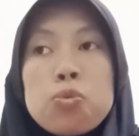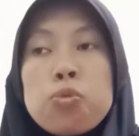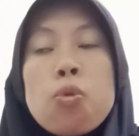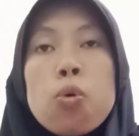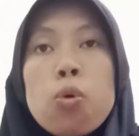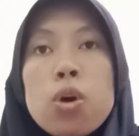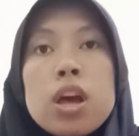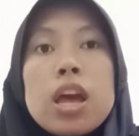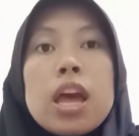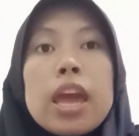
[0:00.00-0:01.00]
for,
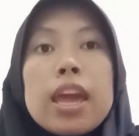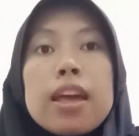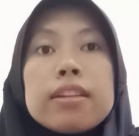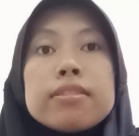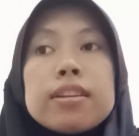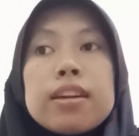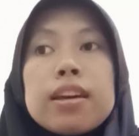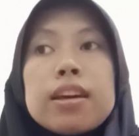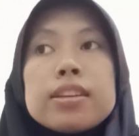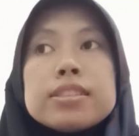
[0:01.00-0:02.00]
and
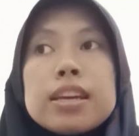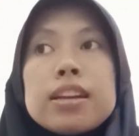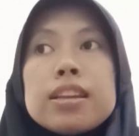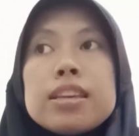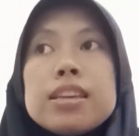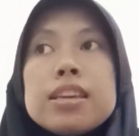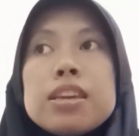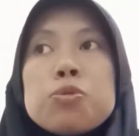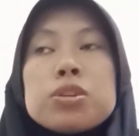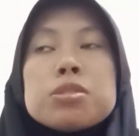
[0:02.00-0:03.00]
suddenly
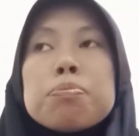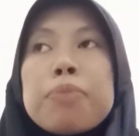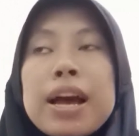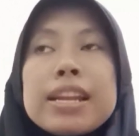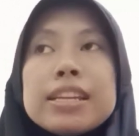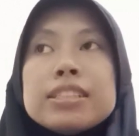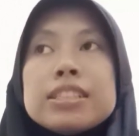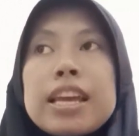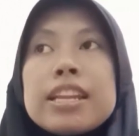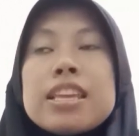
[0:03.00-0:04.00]
he was
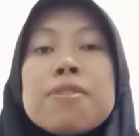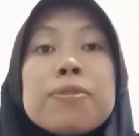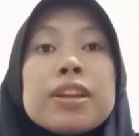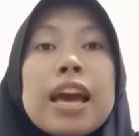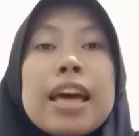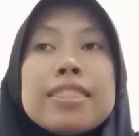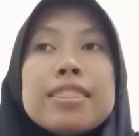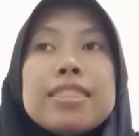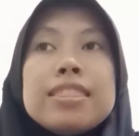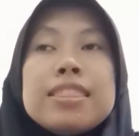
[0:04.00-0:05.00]
punished, and even at
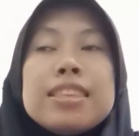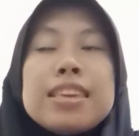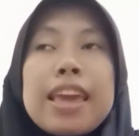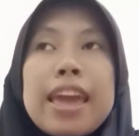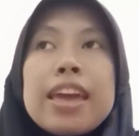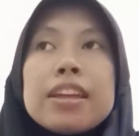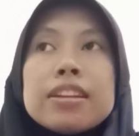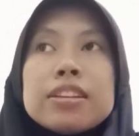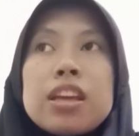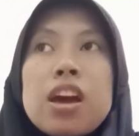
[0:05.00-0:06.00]
the
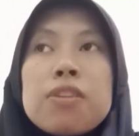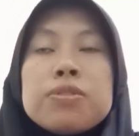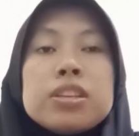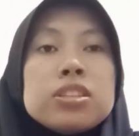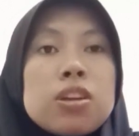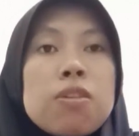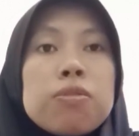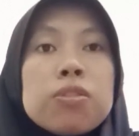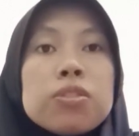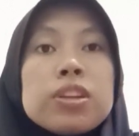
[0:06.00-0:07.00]
end of the
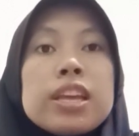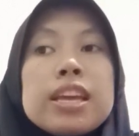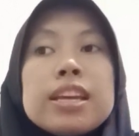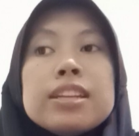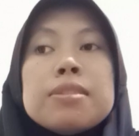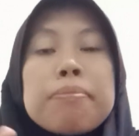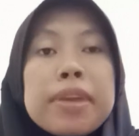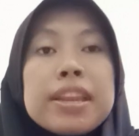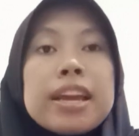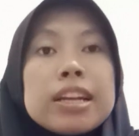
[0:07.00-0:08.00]
novel the
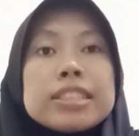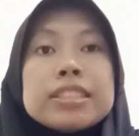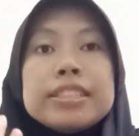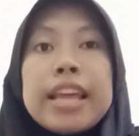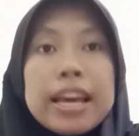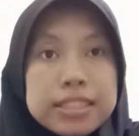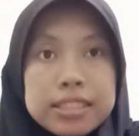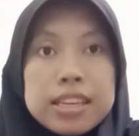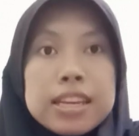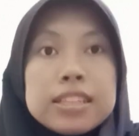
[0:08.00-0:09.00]
main character
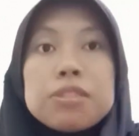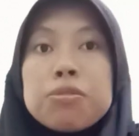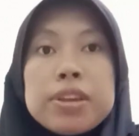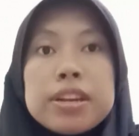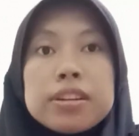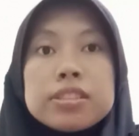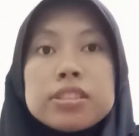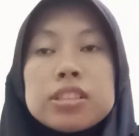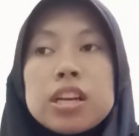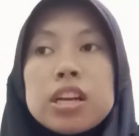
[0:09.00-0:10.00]
dies. The readers,